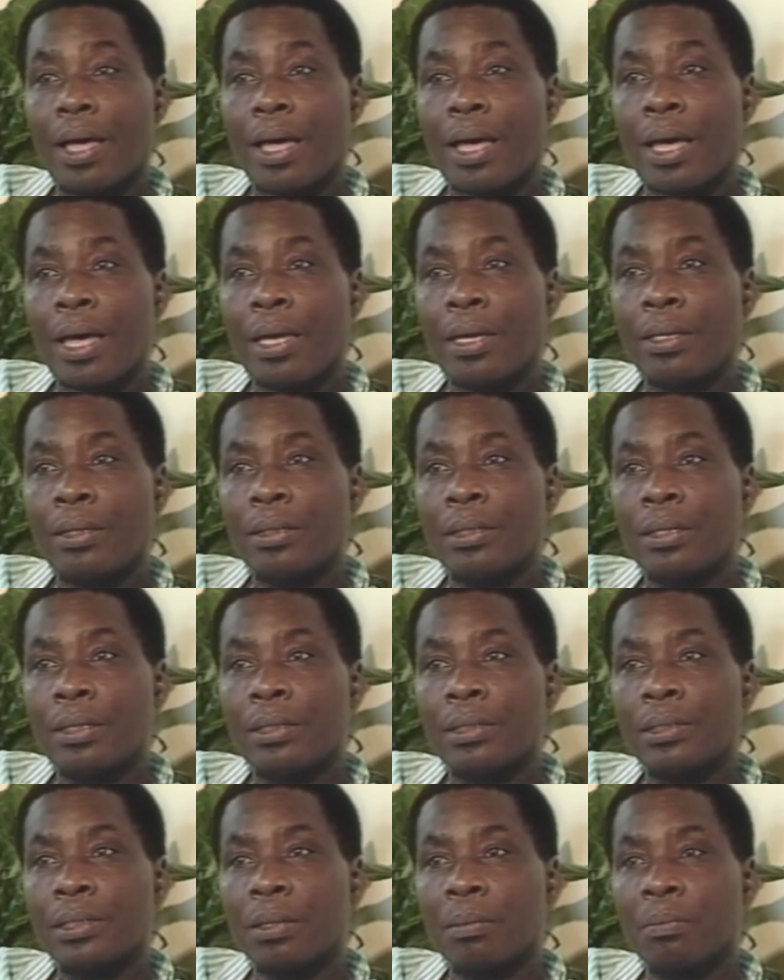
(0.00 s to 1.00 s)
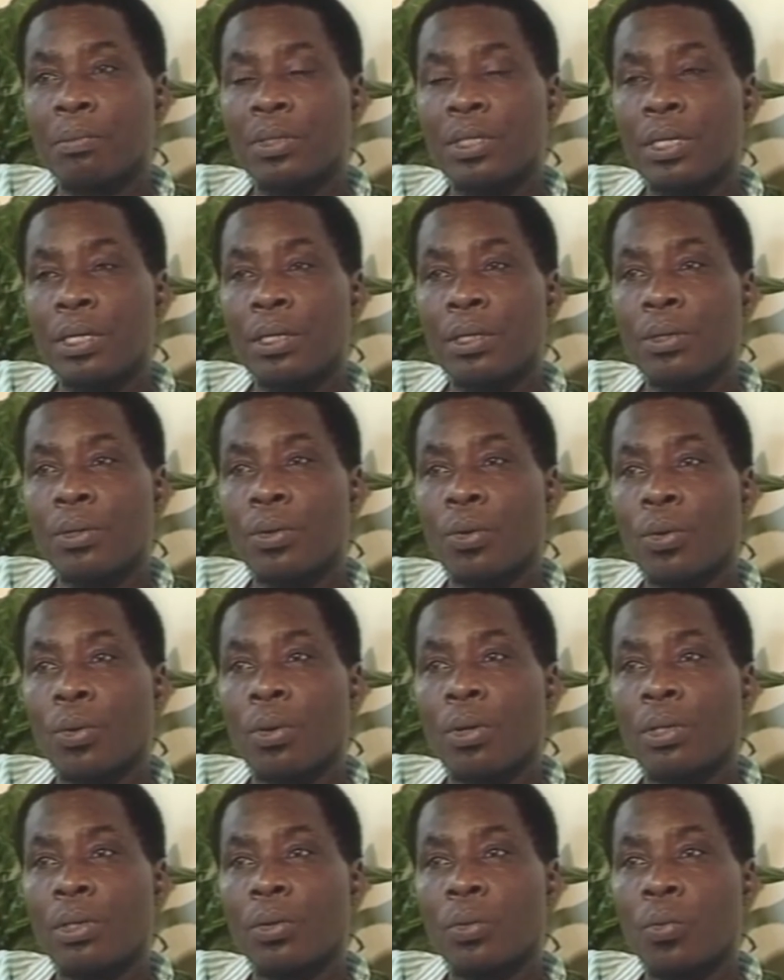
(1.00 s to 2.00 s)
I did something
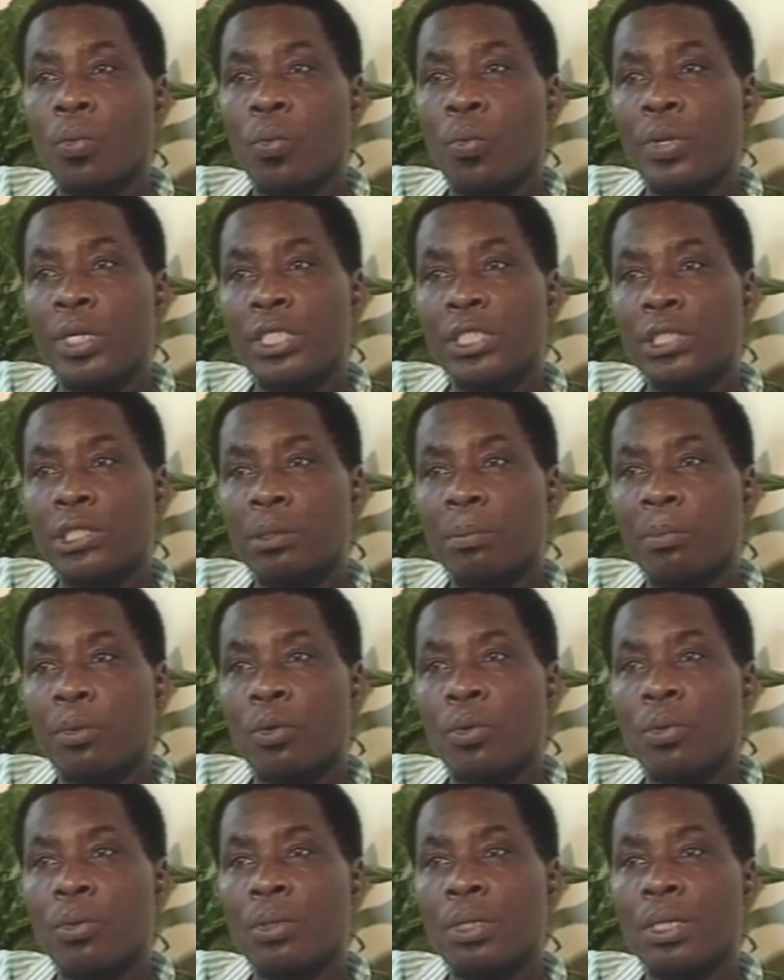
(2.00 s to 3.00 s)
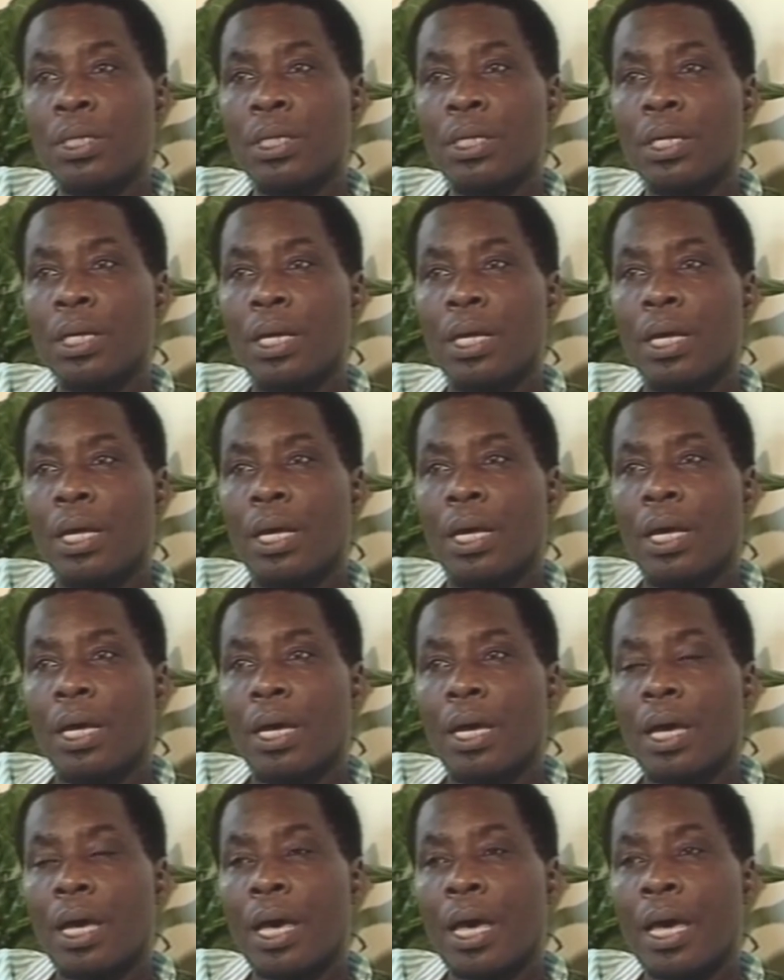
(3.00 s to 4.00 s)
called Wishbone,
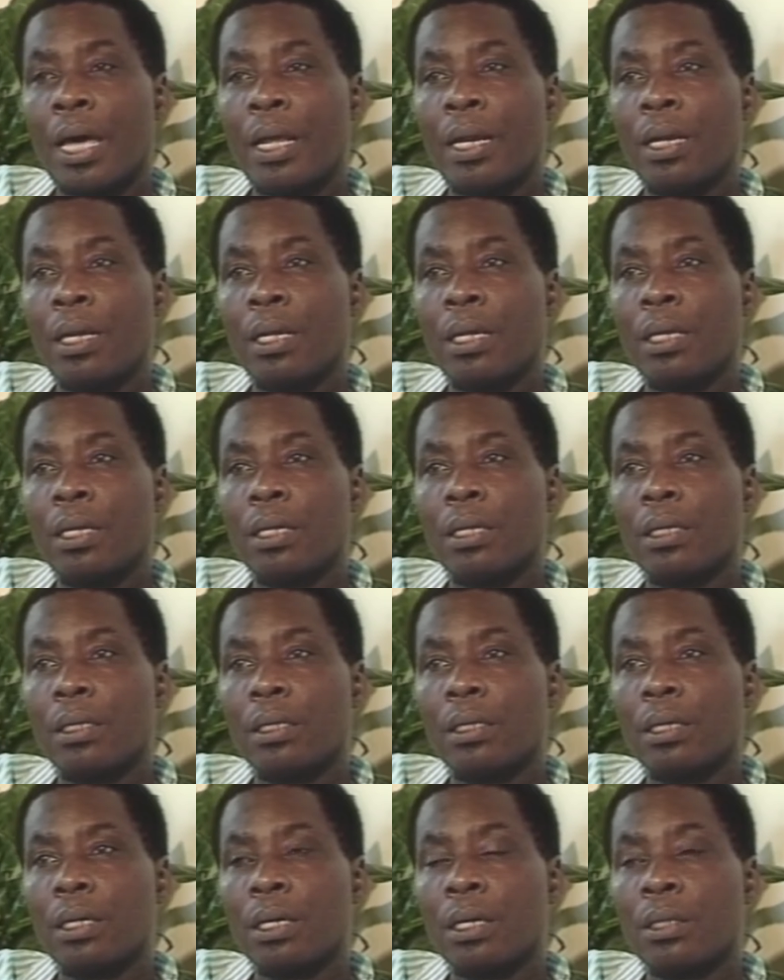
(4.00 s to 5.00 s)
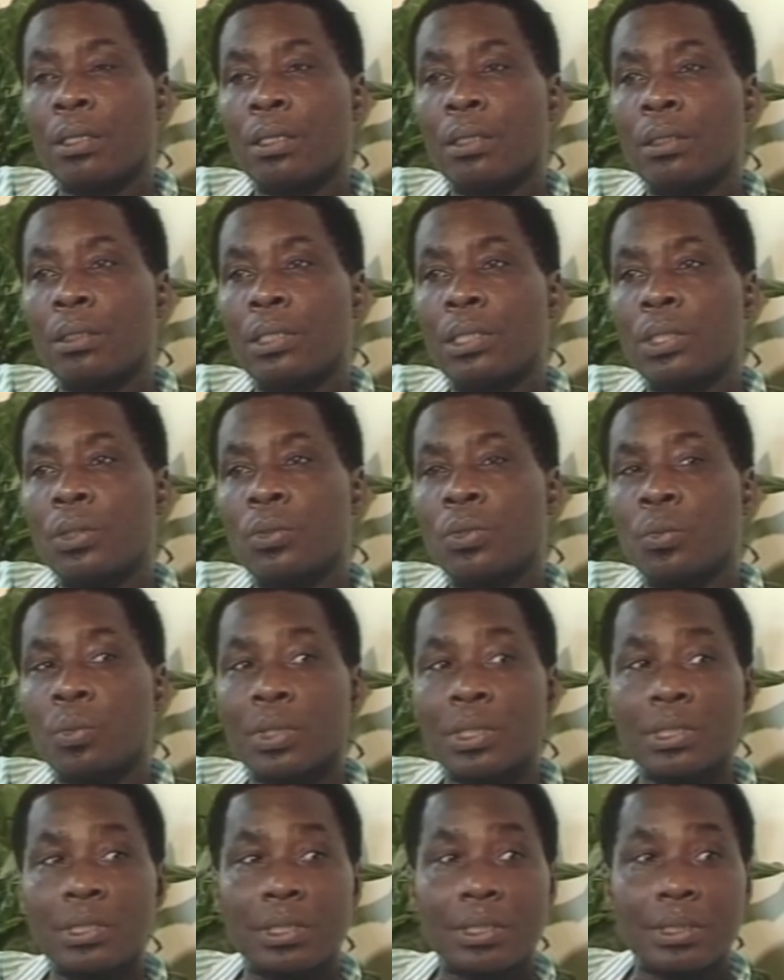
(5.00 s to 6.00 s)
and the other tune was